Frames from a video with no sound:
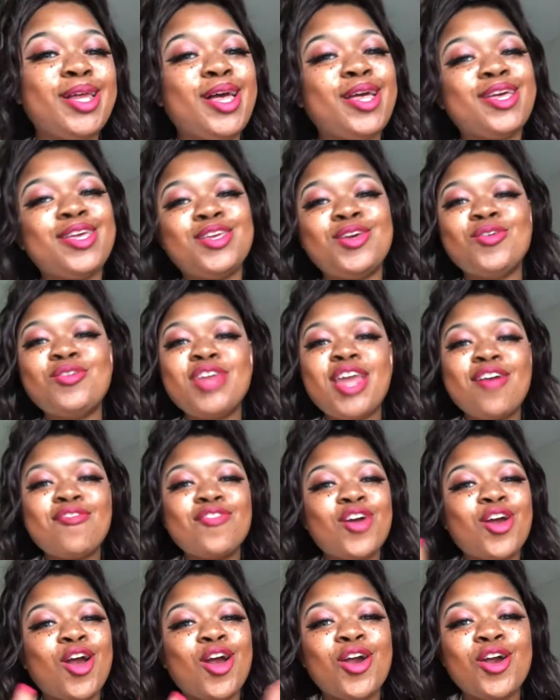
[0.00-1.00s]
You
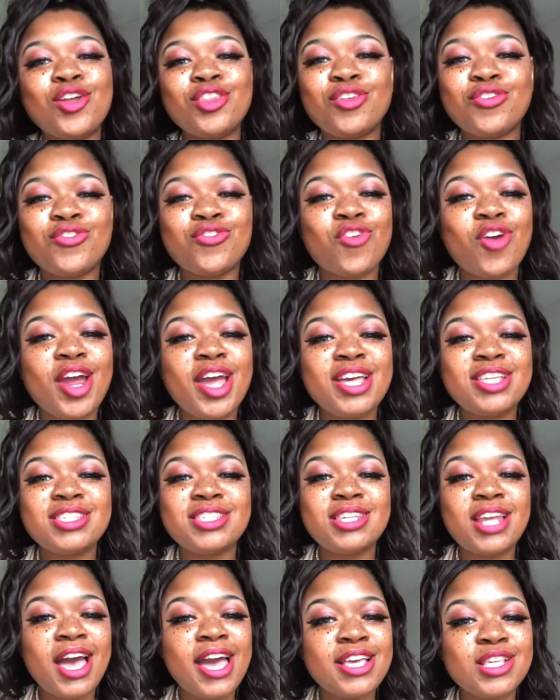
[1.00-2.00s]
never heard the phrase,
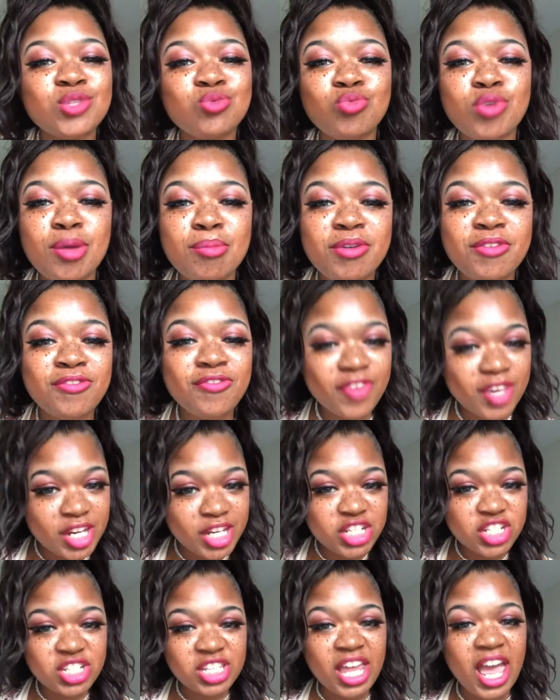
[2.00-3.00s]
nice women
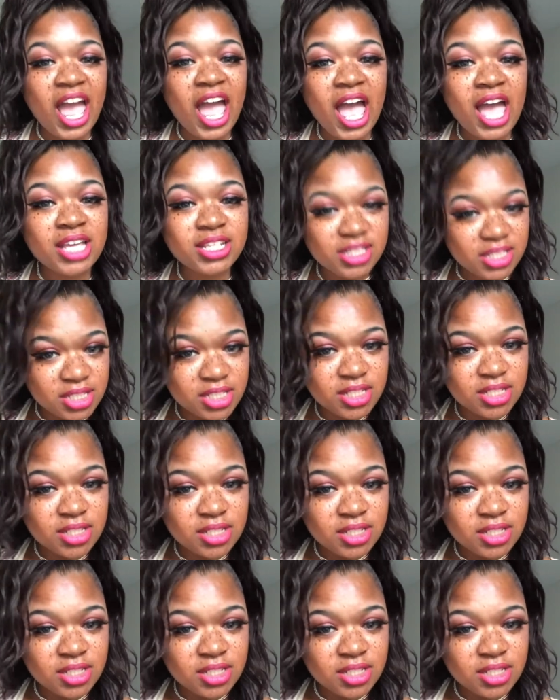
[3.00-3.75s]
finish last?